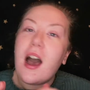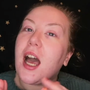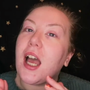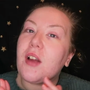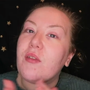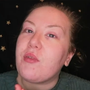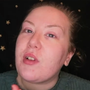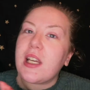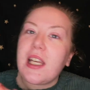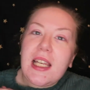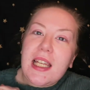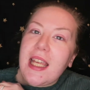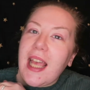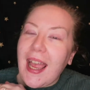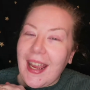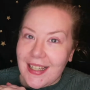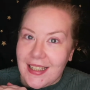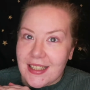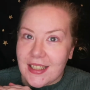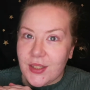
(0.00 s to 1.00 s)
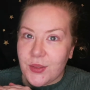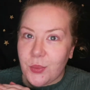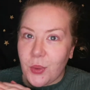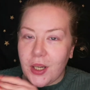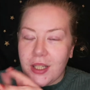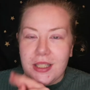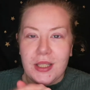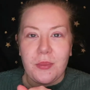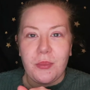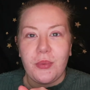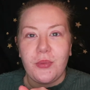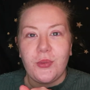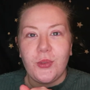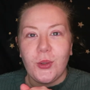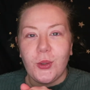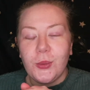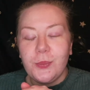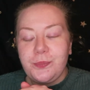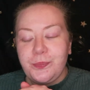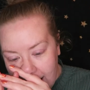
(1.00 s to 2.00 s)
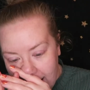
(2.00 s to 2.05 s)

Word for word: I really hated what I did before.